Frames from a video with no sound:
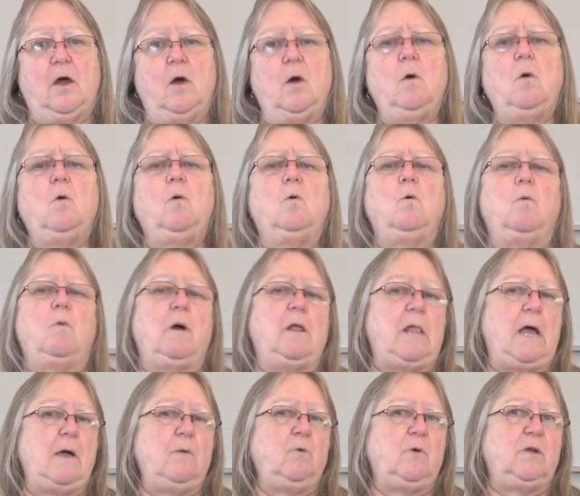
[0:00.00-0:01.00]
oh, well,
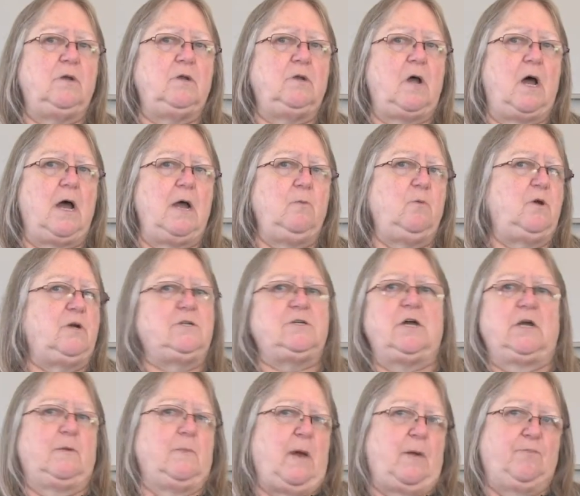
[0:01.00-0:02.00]
I want to
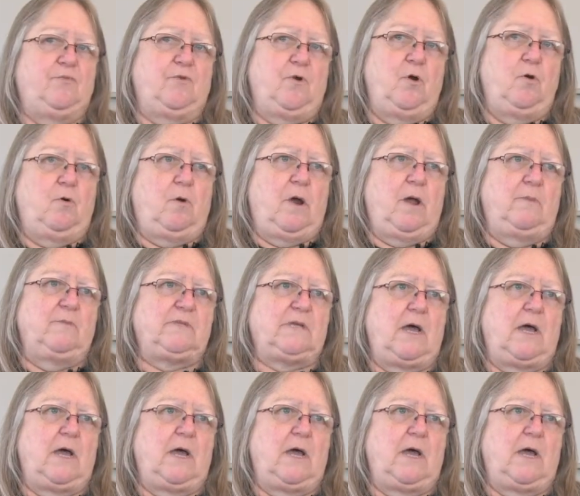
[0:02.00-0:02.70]
talk about programs.